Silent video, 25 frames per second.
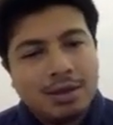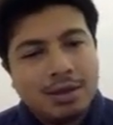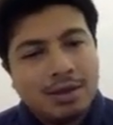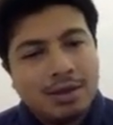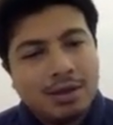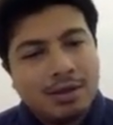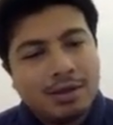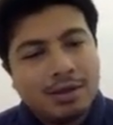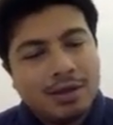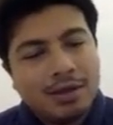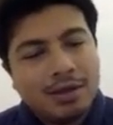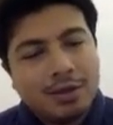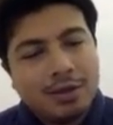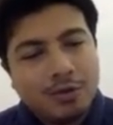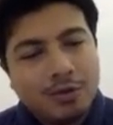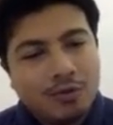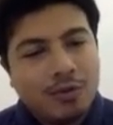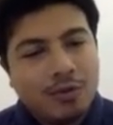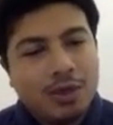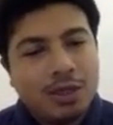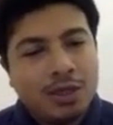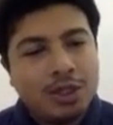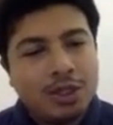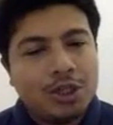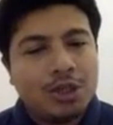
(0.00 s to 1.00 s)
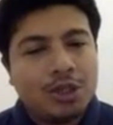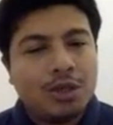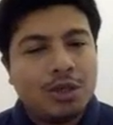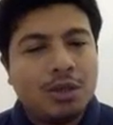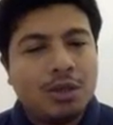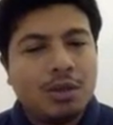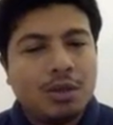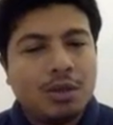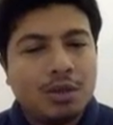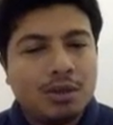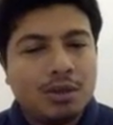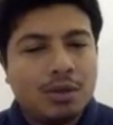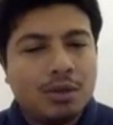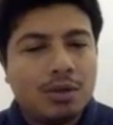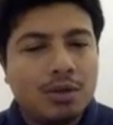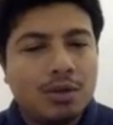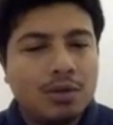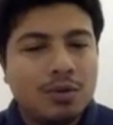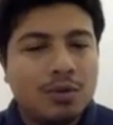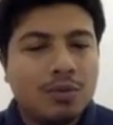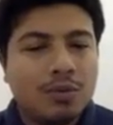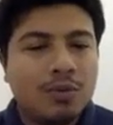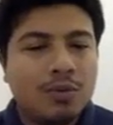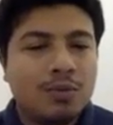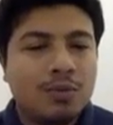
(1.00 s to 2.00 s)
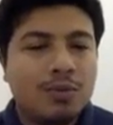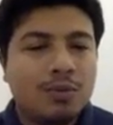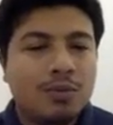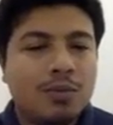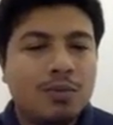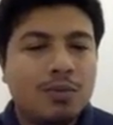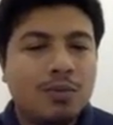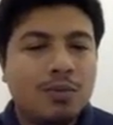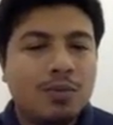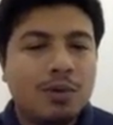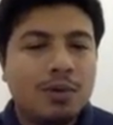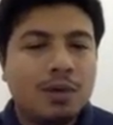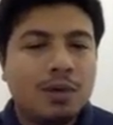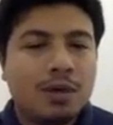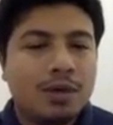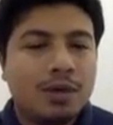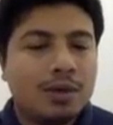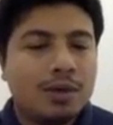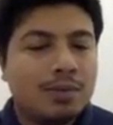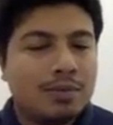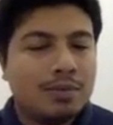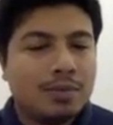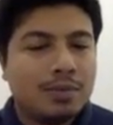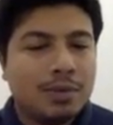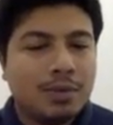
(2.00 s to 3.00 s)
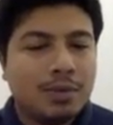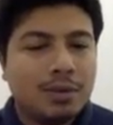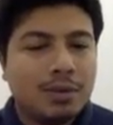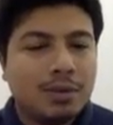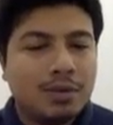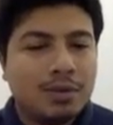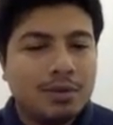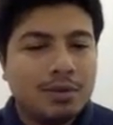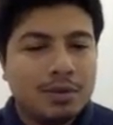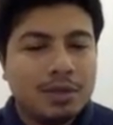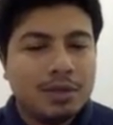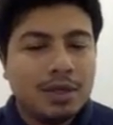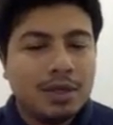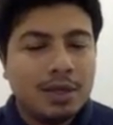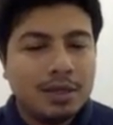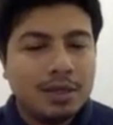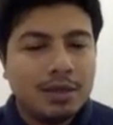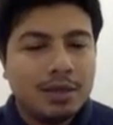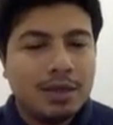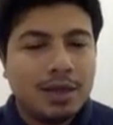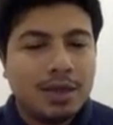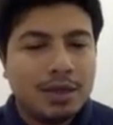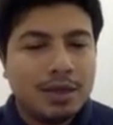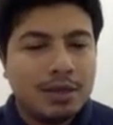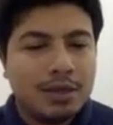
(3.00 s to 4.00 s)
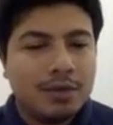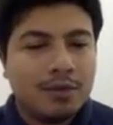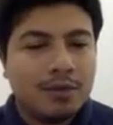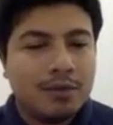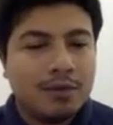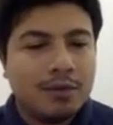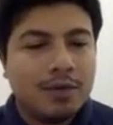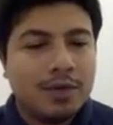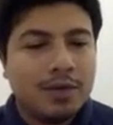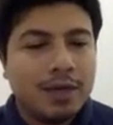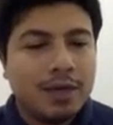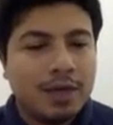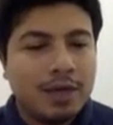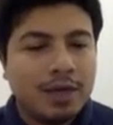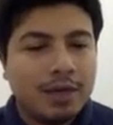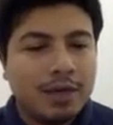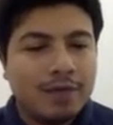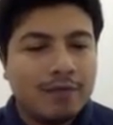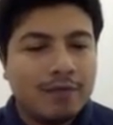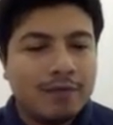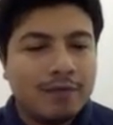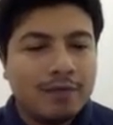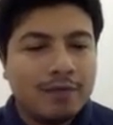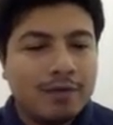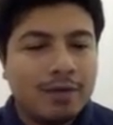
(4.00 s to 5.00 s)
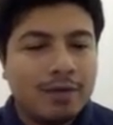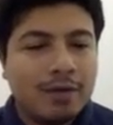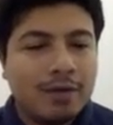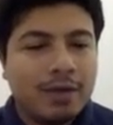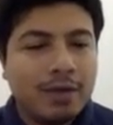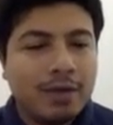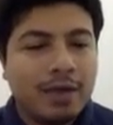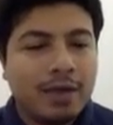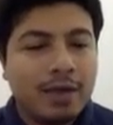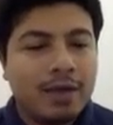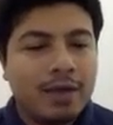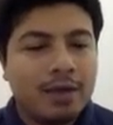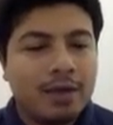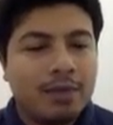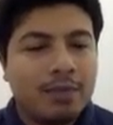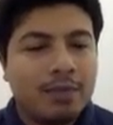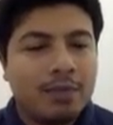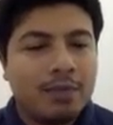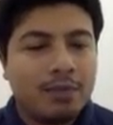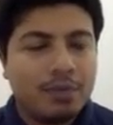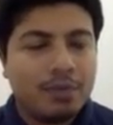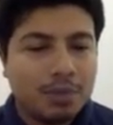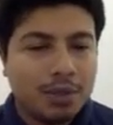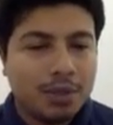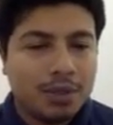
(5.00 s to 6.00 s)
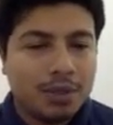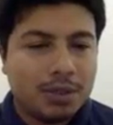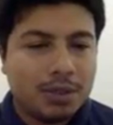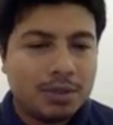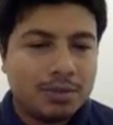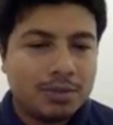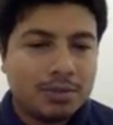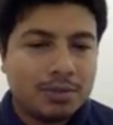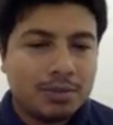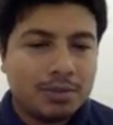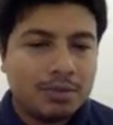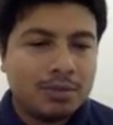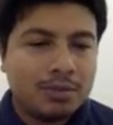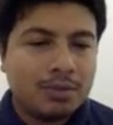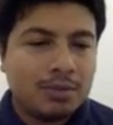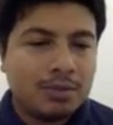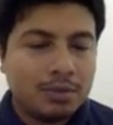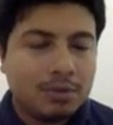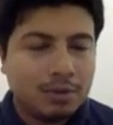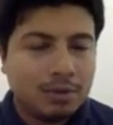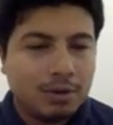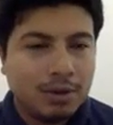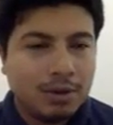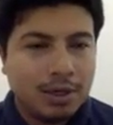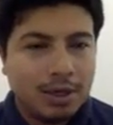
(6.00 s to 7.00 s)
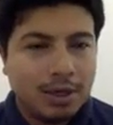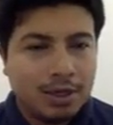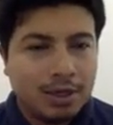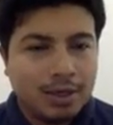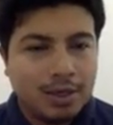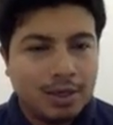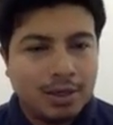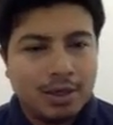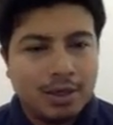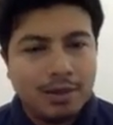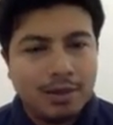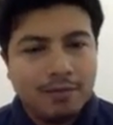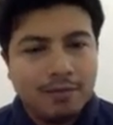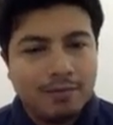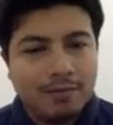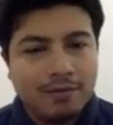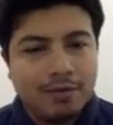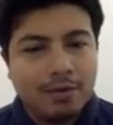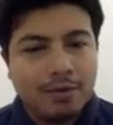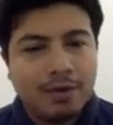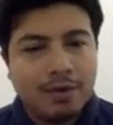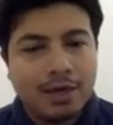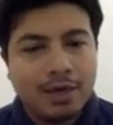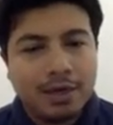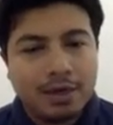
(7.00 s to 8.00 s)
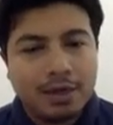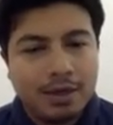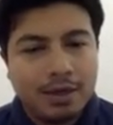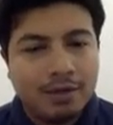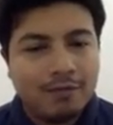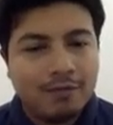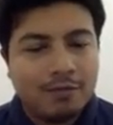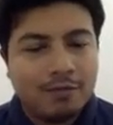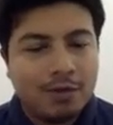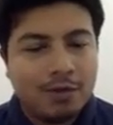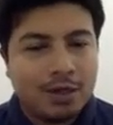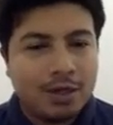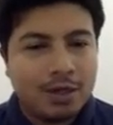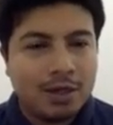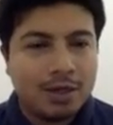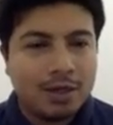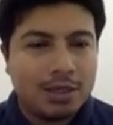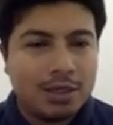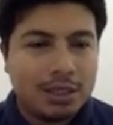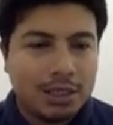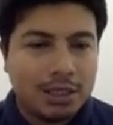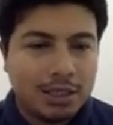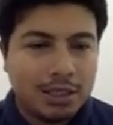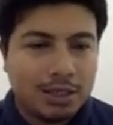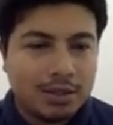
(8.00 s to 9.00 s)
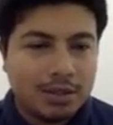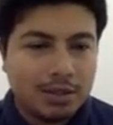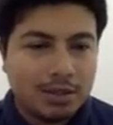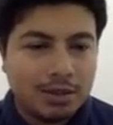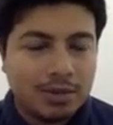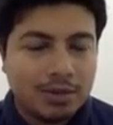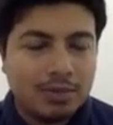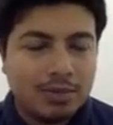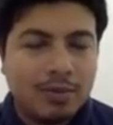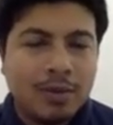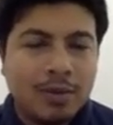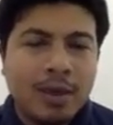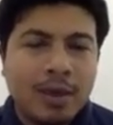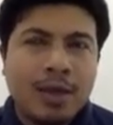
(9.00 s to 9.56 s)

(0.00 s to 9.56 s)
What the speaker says: And then you wish you said that you wouldn't have had a proper toilet if you had lived 100 years ago.